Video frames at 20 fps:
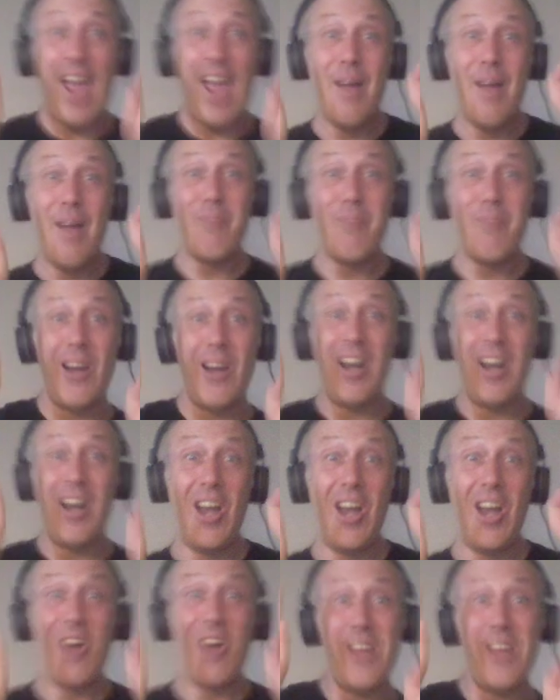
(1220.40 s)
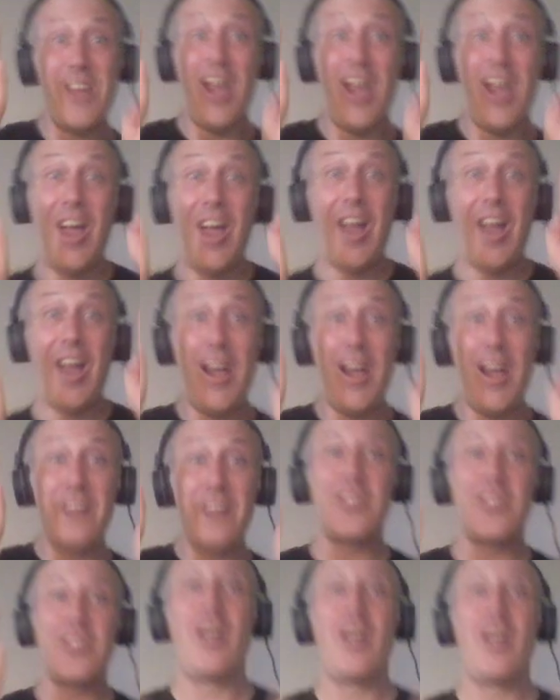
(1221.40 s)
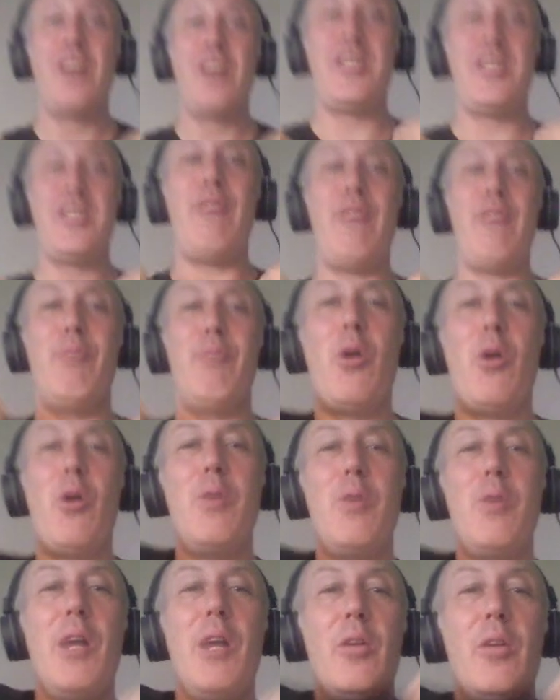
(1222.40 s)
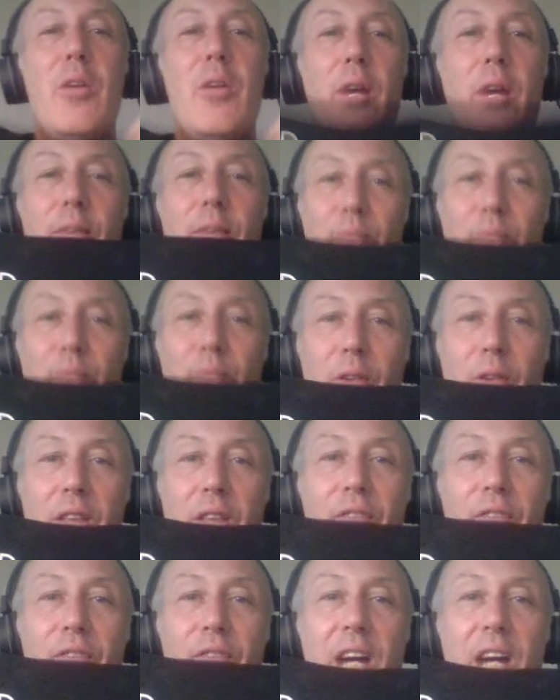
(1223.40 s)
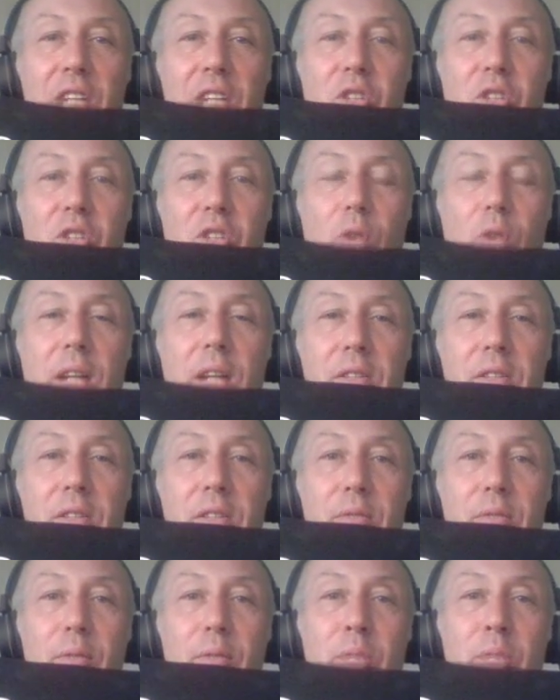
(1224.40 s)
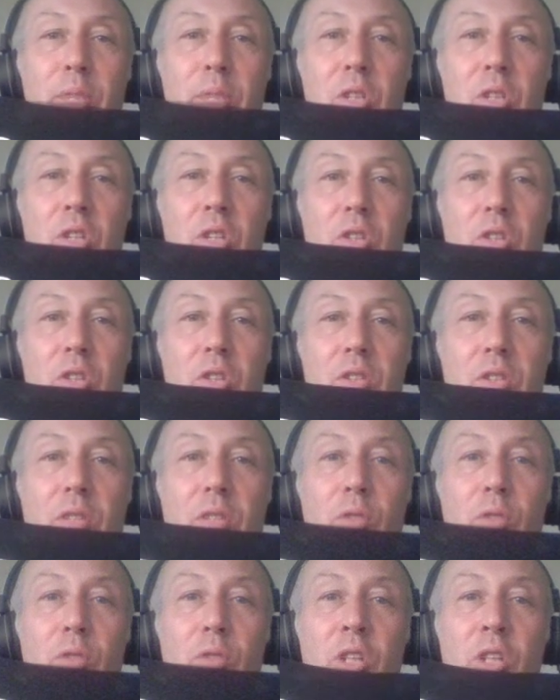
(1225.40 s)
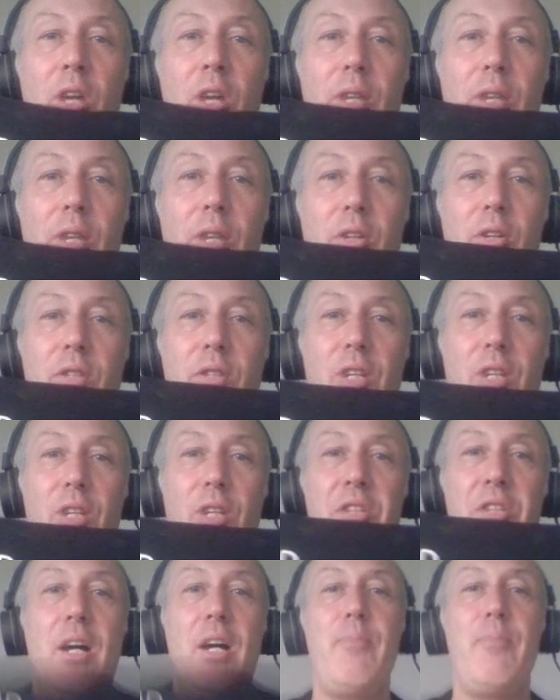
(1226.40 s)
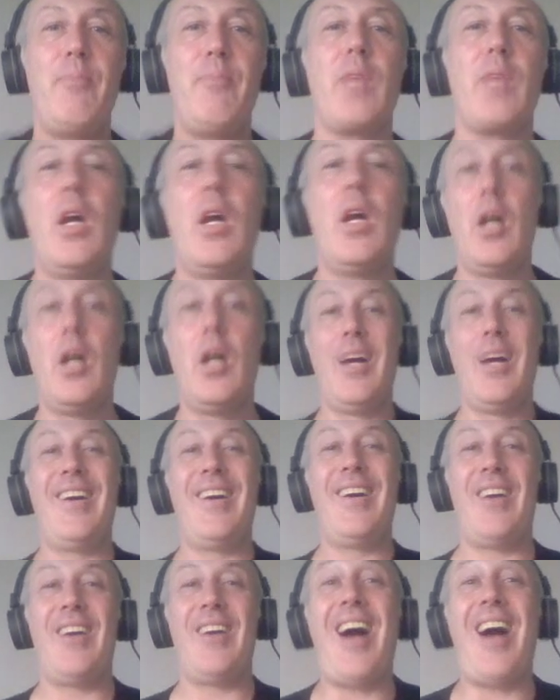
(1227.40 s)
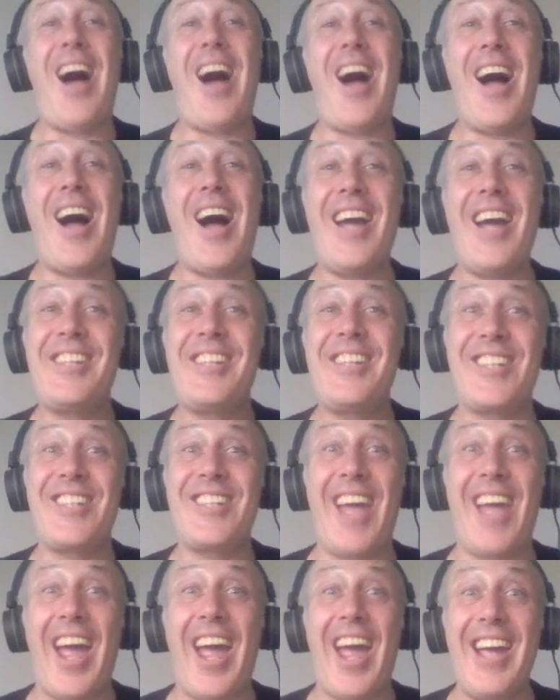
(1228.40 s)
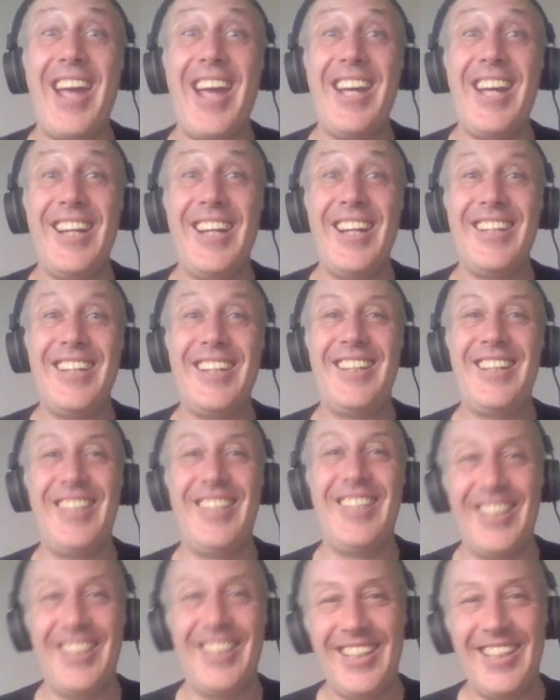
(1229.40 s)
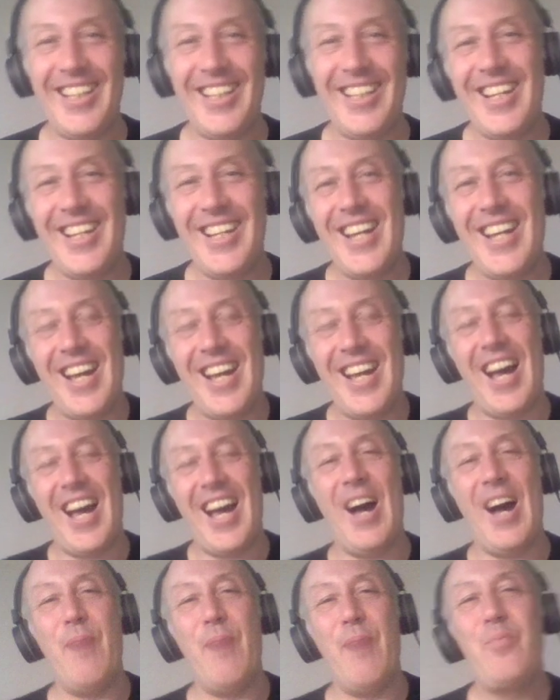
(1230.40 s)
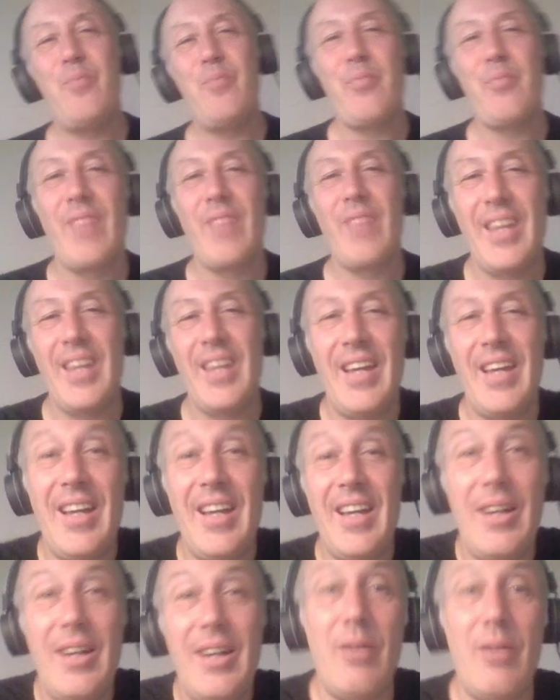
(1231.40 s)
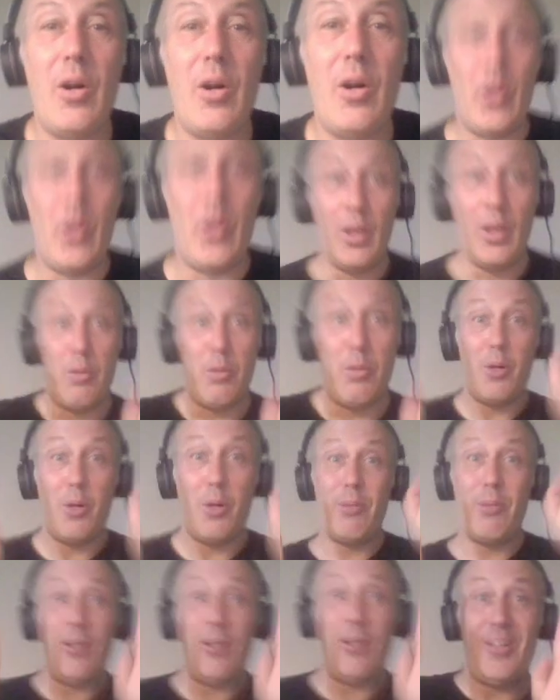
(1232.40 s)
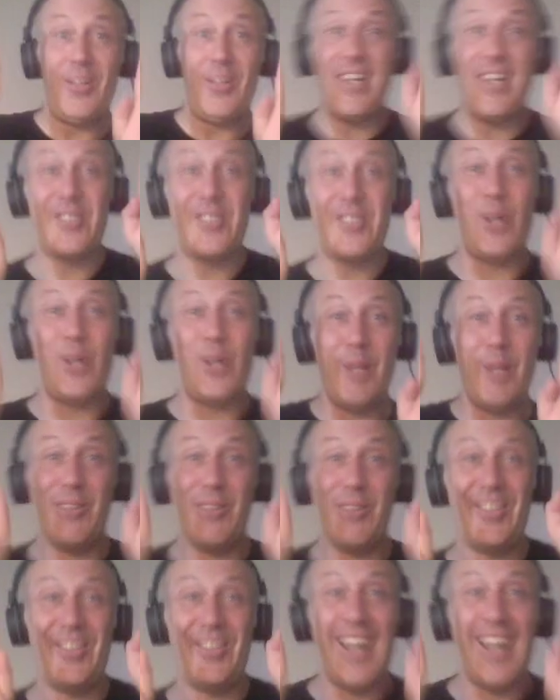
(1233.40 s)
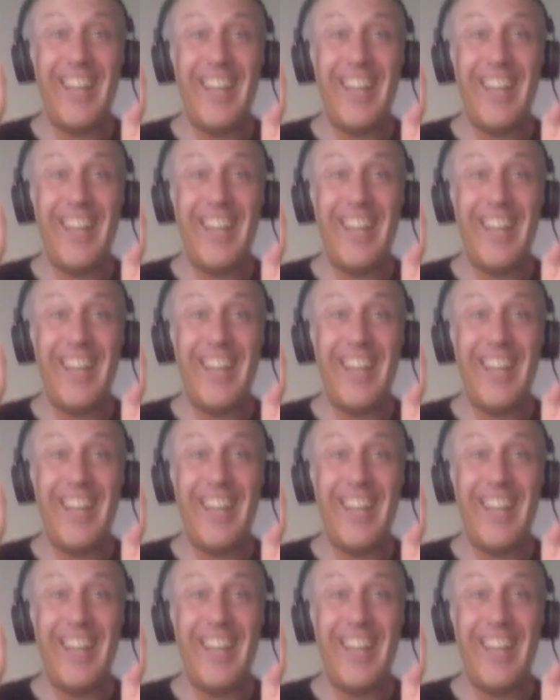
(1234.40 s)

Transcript: Perlo dance. David Bowie, by the way one of the finest, greatest musicians, songwriters of all time. I say, um, are oh, you a little more Perlo dance? Sorry about that.